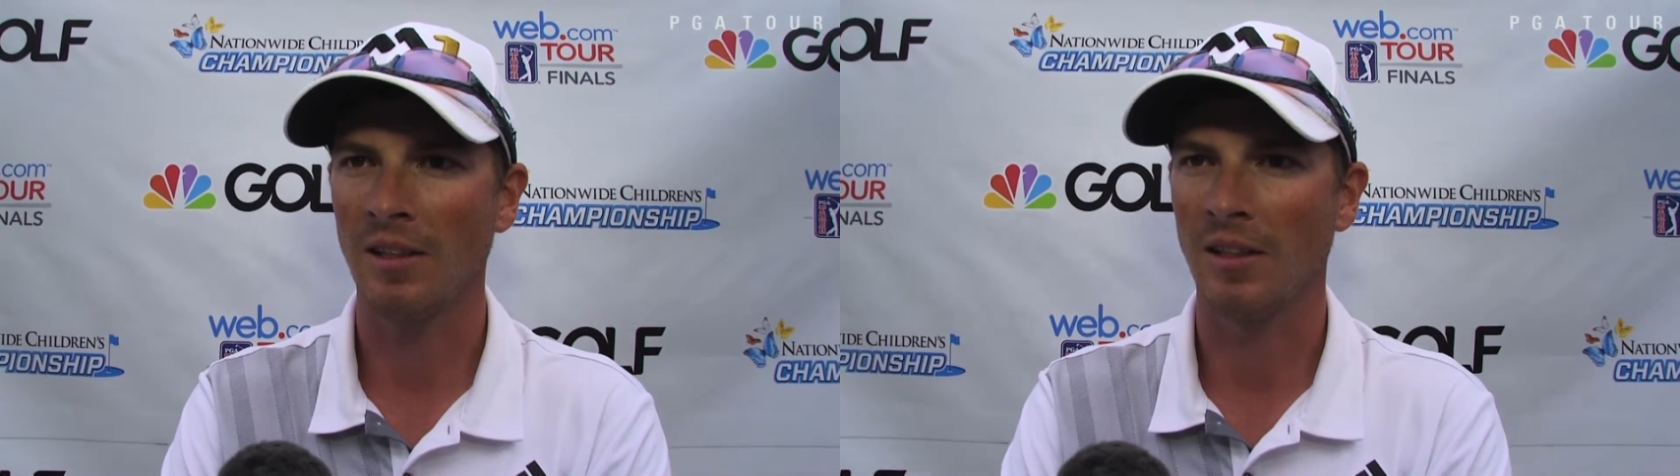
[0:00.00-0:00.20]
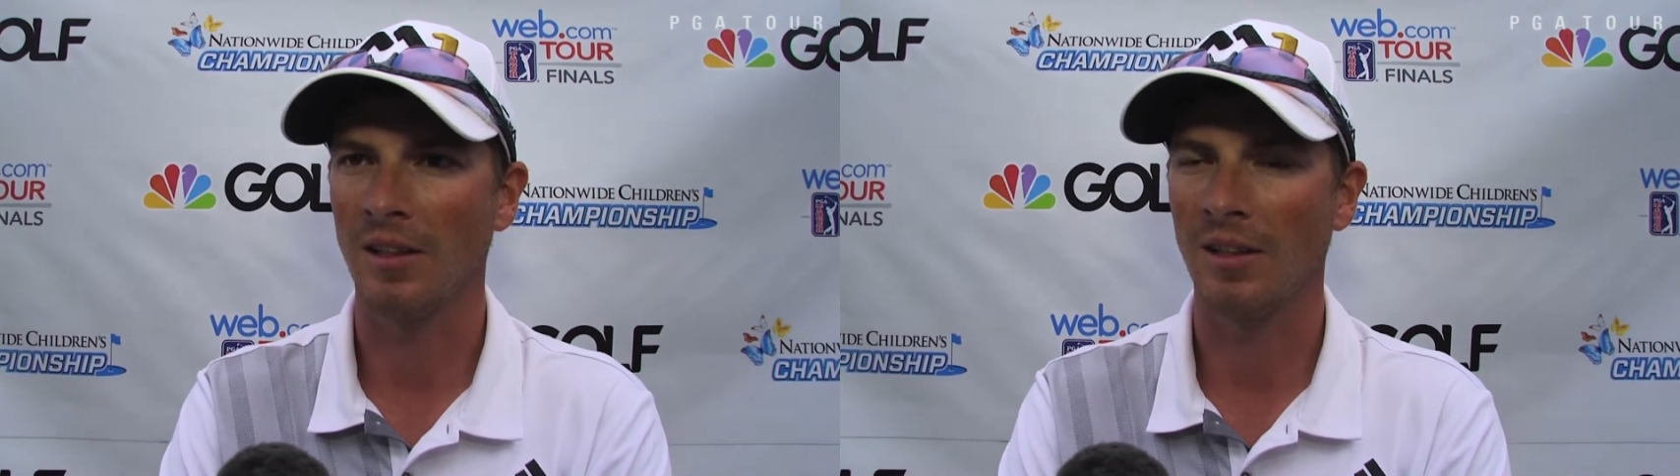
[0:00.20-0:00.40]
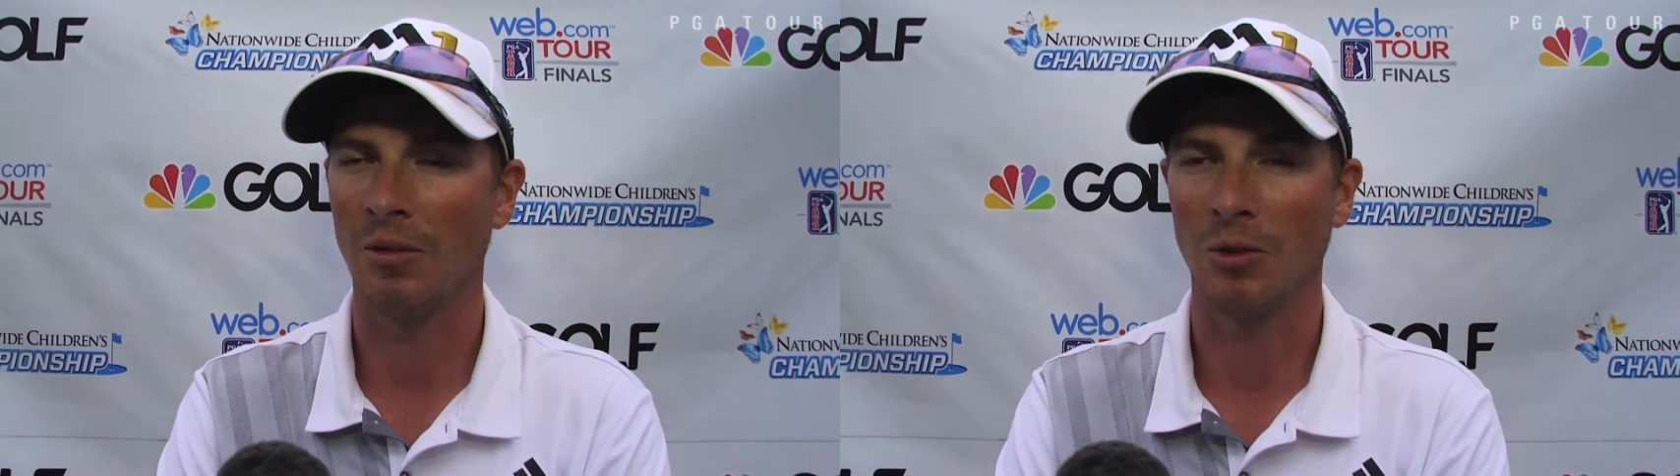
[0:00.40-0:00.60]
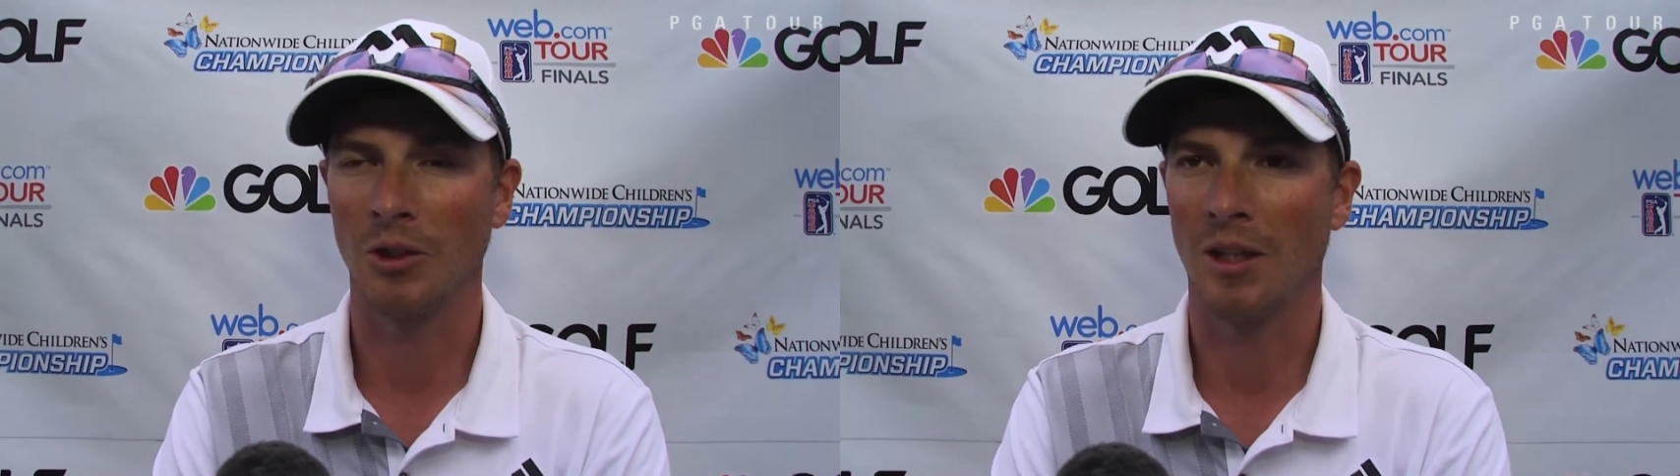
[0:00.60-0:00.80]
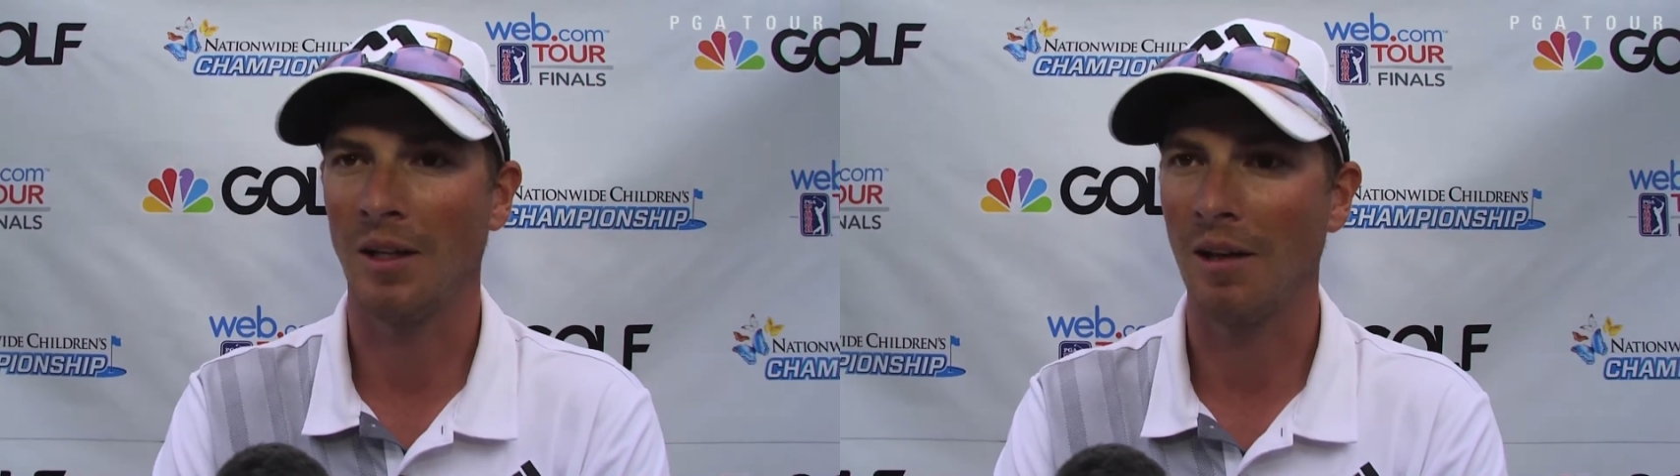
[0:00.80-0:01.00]
and we'll
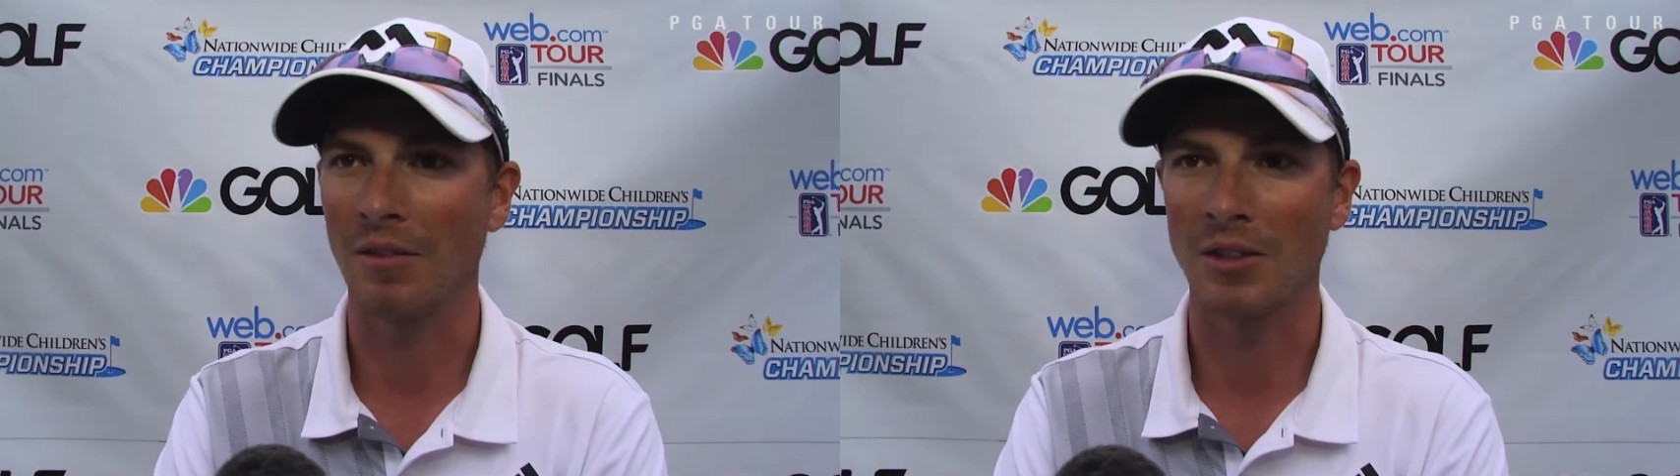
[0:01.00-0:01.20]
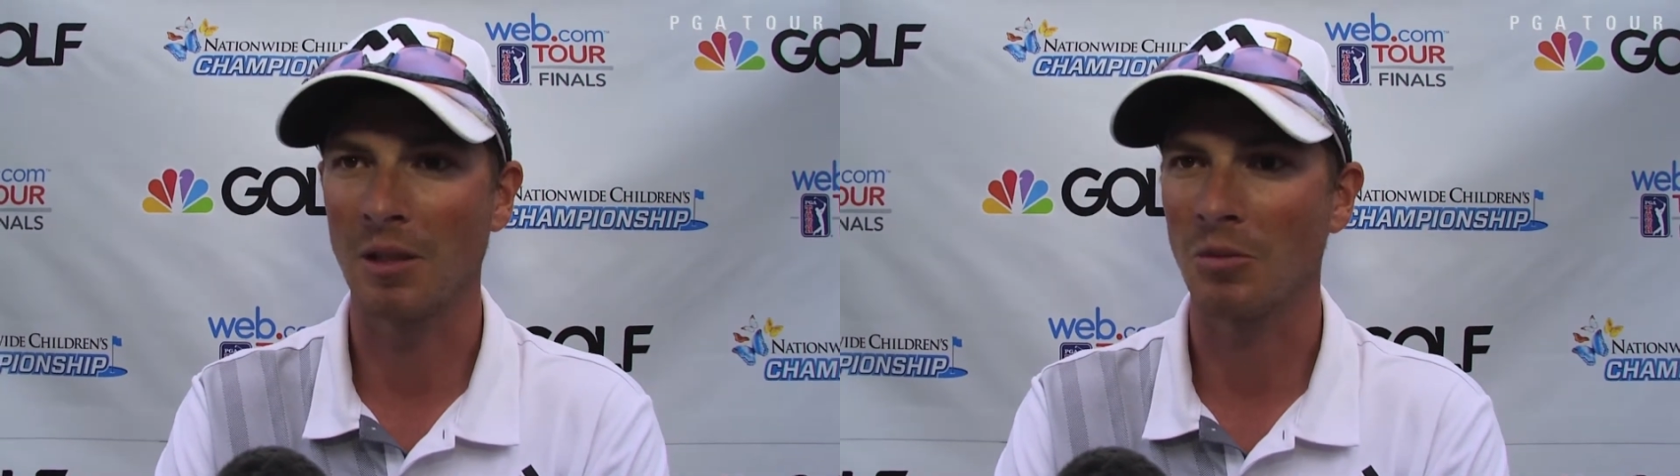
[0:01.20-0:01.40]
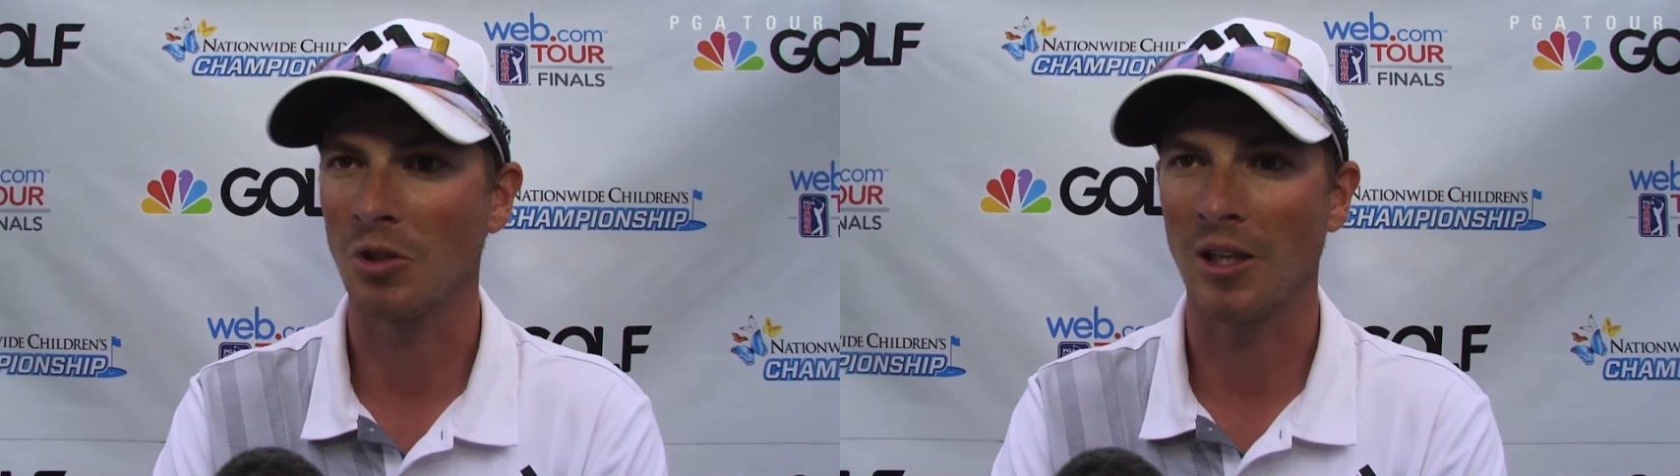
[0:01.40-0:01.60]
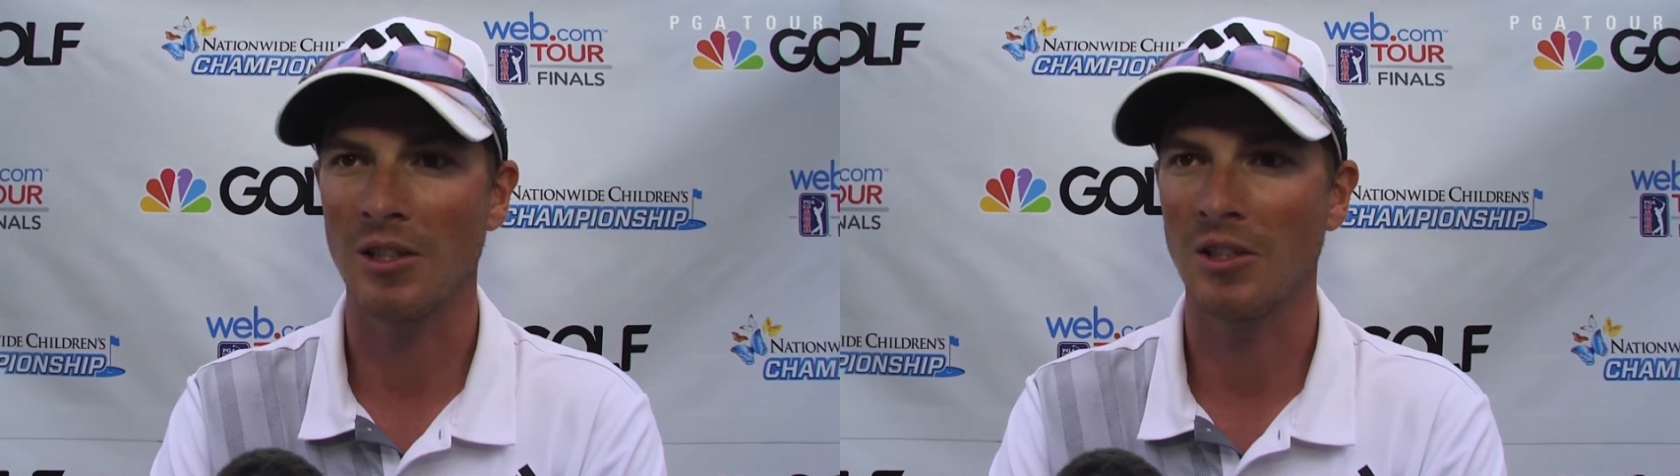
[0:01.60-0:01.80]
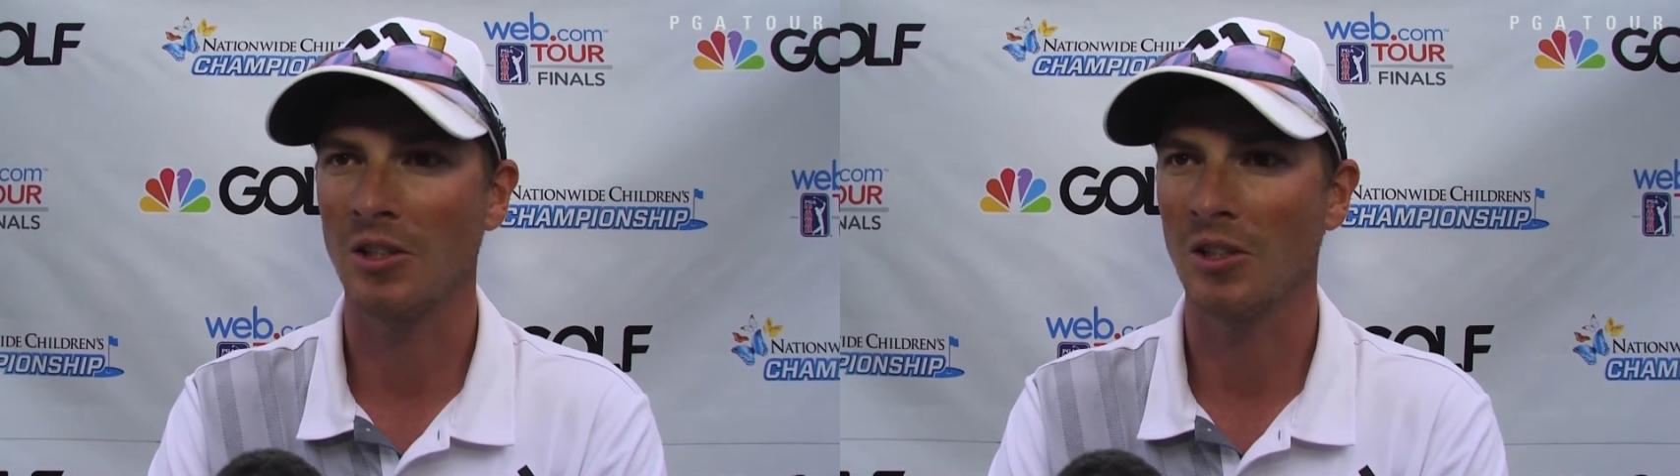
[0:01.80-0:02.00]
try to have the same strategy,